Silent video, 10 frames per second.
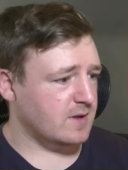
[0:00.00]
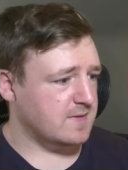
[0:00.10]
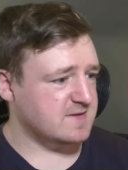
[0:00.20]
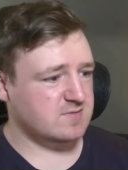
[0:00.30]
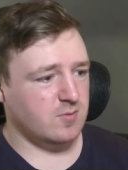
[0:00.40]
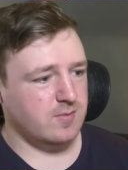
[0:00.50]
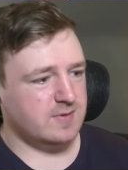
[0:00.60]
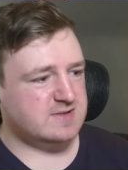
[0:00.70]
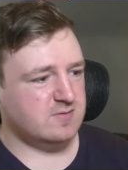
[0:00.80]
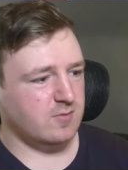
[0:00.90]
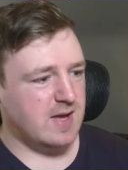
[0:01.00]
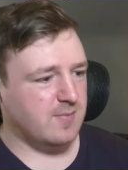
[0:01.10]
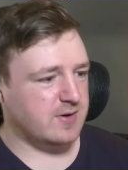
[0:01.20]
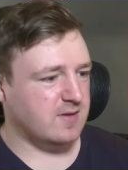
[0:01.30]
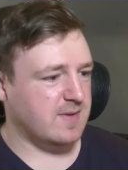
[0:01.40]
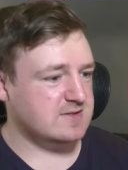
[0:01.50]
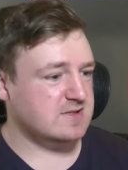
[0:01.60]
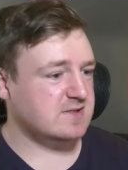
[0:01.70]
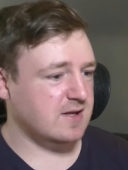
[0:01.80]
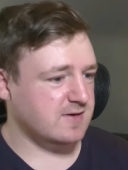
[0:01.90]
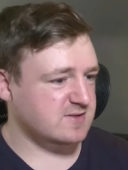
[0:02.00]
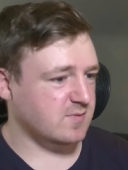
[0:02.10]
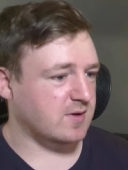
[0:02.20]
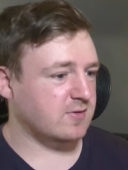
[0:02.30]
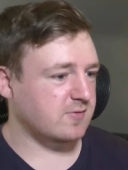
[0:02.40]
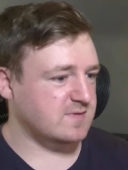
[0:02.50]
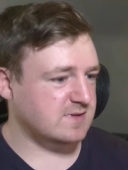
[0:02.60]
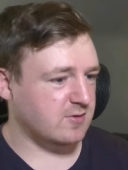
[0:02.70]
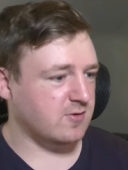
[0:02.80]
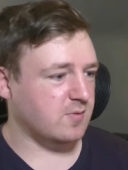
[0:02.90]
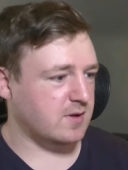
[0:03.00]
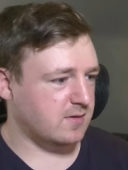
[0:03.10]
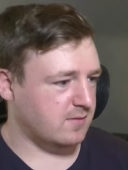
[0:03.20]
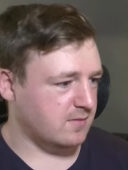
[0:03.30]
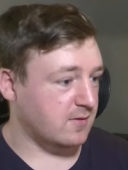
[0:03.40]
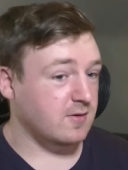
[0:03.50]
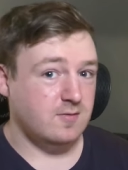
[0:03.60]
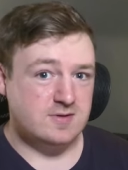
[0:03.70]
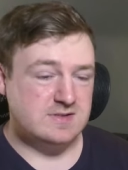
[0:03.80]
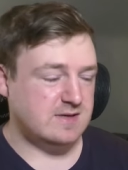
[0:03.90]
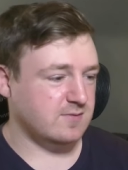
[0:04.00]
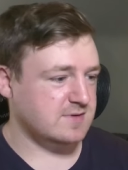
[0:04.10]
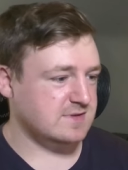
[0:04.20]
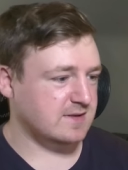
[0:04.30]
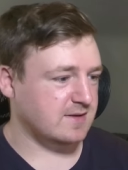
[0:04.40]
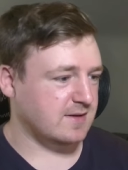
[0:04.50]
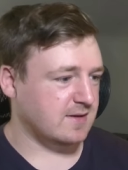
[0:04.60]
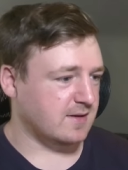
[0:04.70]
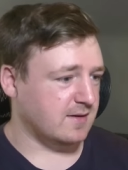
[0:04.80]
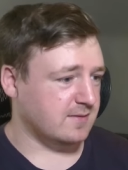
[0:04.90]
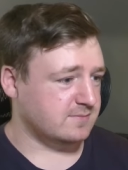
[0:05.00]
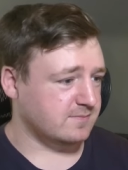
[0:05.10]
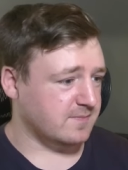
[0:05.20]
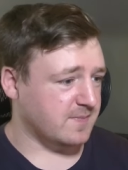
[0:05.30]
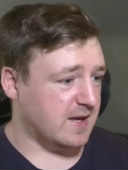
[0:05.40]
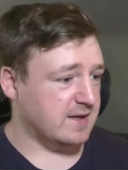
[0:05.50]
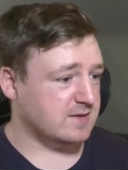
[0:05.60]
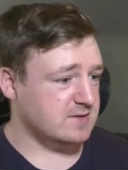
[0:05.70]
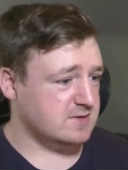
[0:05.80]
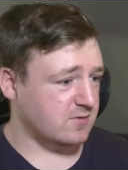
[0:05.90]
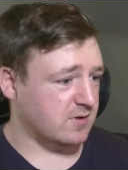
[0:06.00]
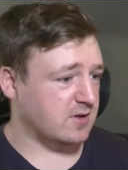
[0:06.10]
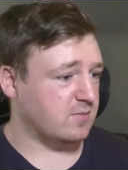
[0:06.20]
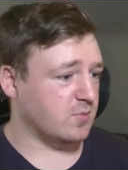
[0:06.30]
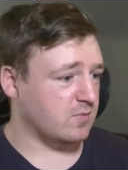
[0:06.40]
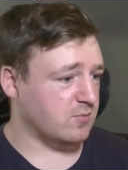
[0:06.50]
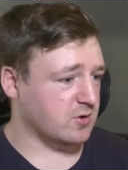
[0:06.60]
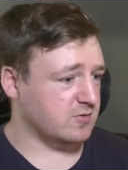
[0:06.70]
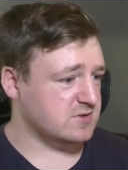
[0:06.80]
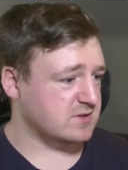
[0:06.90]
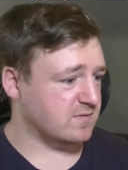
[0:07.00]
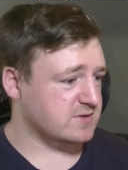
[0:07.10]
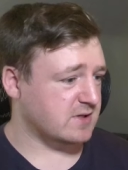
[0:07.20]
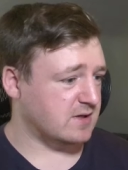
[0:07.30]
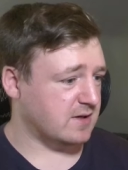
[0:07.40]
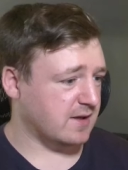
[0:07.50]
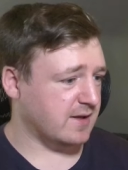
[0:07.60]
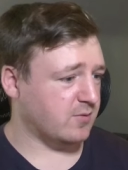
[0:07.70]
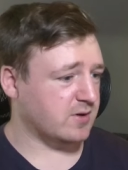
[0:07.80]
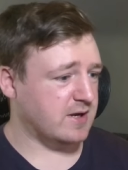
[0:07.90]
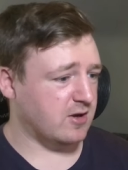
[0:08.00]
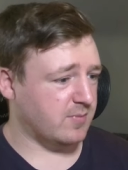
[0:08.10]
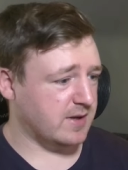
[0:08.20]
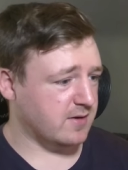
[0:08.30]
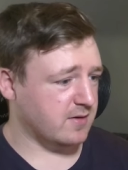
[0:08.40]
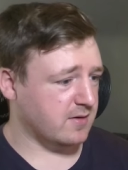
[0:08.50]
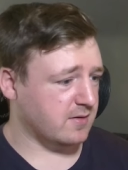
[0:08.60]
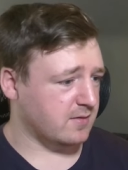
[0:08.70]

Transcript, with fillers: This is what happened in the men's decider as well. Queensland going to win. We'll see. Aiken's so good. Maroons never say die. What a nail biter.